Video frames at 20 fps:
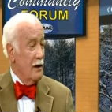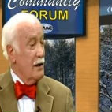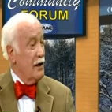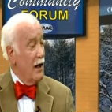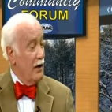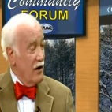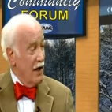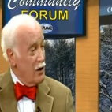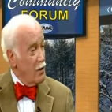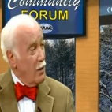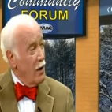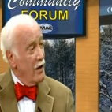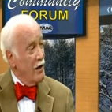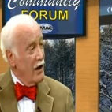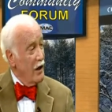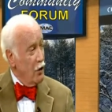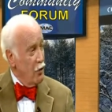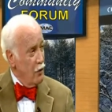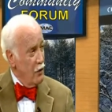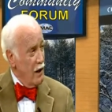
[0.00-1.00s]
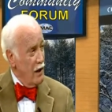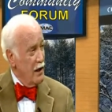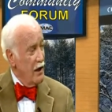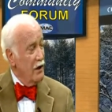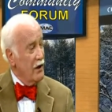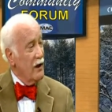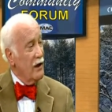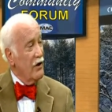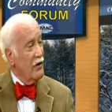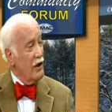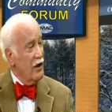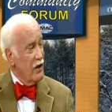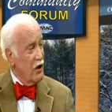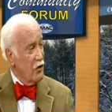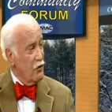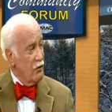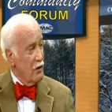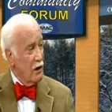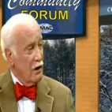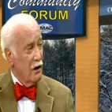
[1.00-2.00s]
And that's why they created the
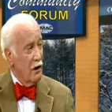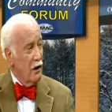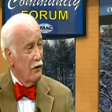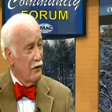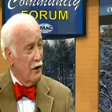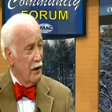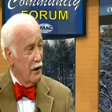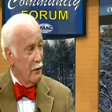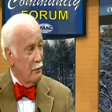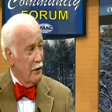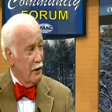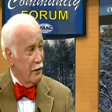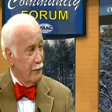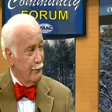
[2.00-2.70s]
District of Columbia.